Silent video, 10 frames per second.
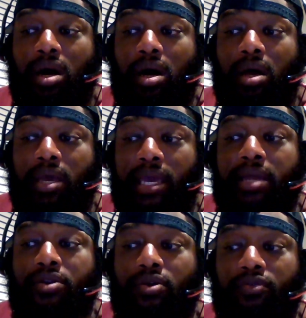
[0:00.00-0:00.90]

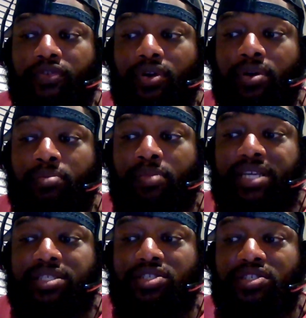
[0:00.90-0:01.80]
and overt
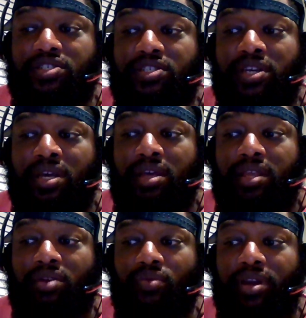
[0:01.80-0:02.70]
messages
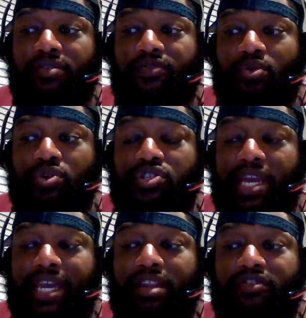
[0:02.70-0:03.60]
that reinforce
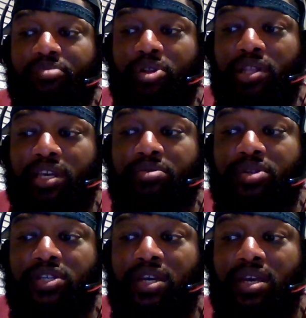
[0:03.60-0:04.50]
negative
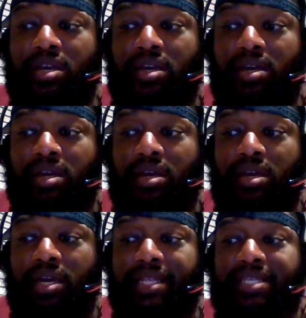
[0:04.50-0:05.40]
beliefs
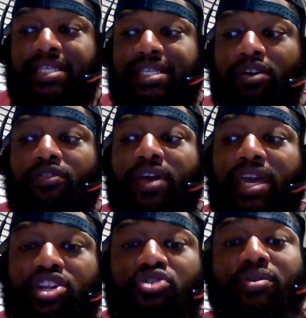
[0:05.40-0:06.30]
and
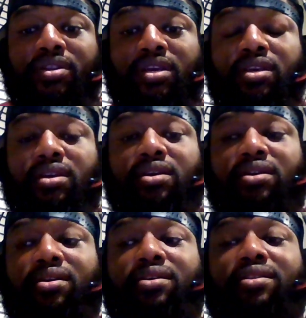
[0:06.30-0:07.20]
self-hatred
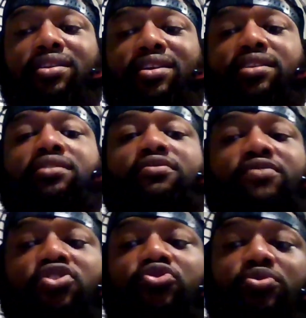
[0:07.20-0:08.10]
in
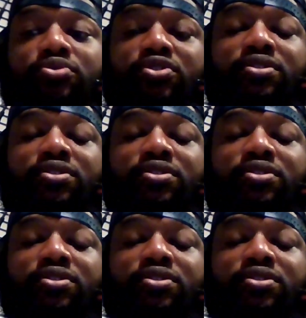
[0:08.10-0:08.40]
individuals.